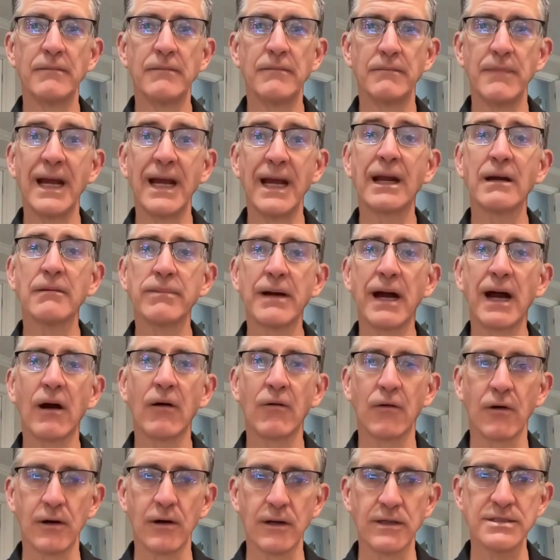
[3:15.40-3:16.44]

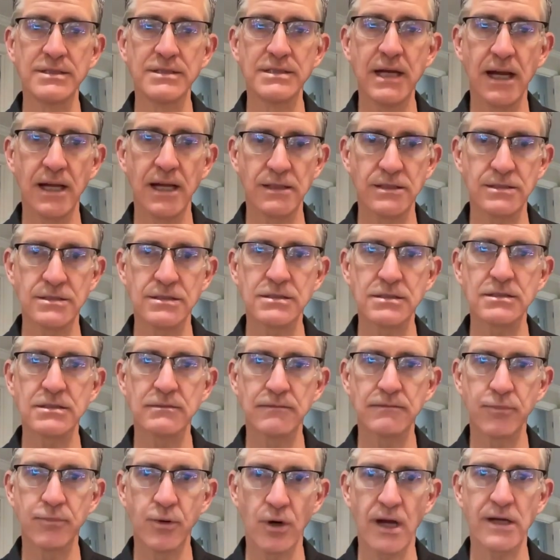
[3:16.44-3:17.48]
manpower intense
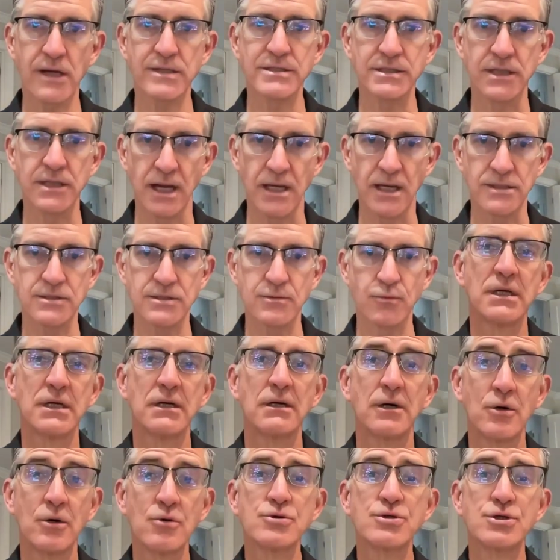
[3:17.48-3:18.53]
process.
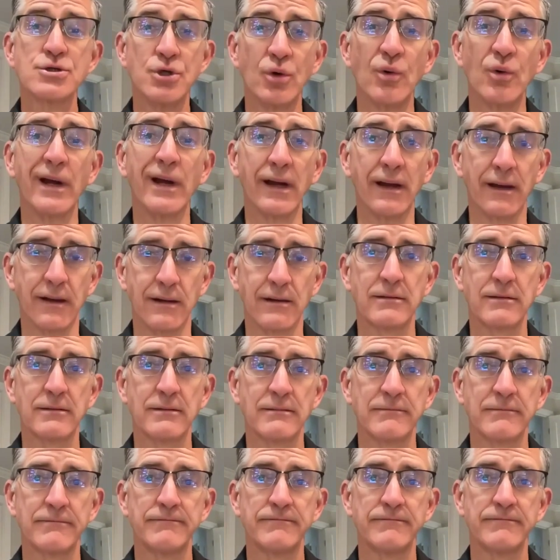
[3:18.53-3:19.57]
Who's doing it?
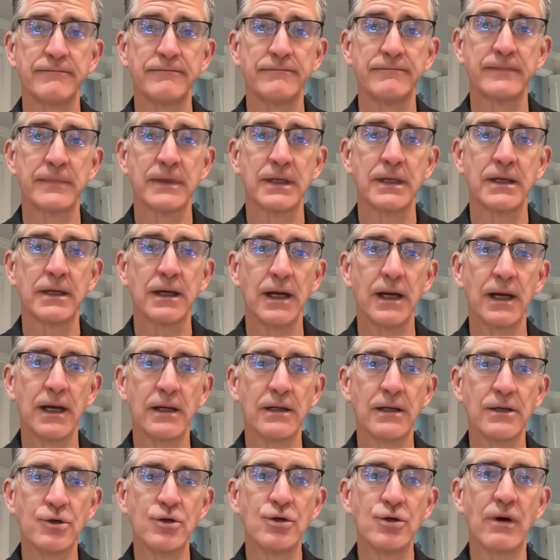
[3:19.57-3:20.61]

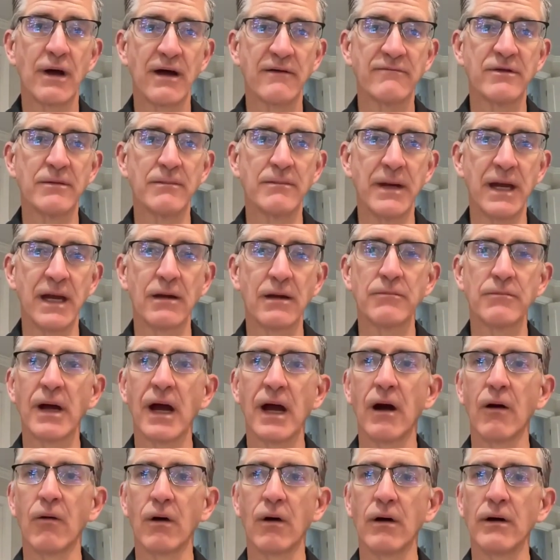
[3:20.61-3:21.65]
And do you have the
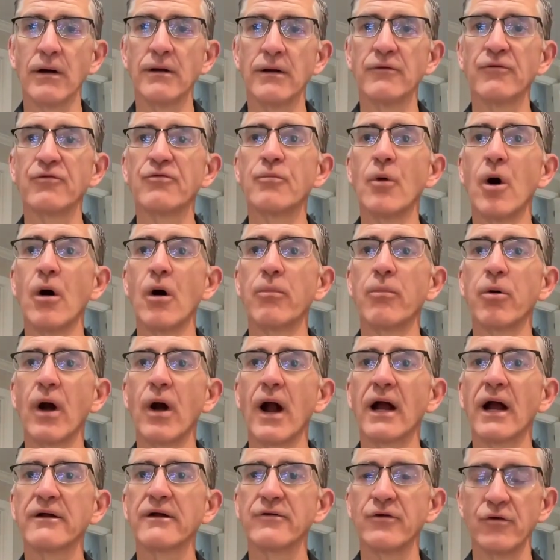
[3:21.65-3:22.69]
manpower in a small
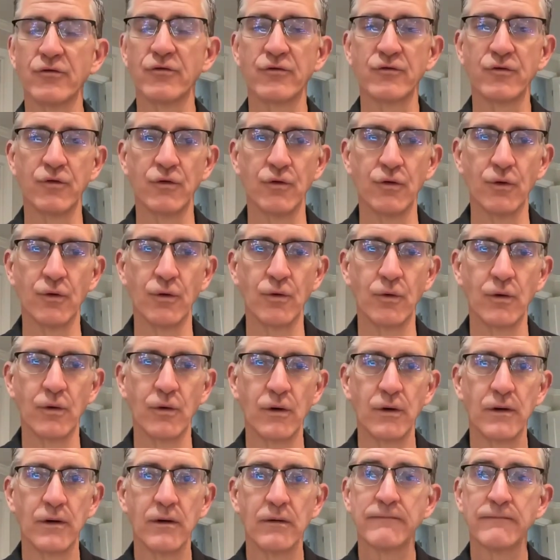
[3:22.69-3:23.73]
practice to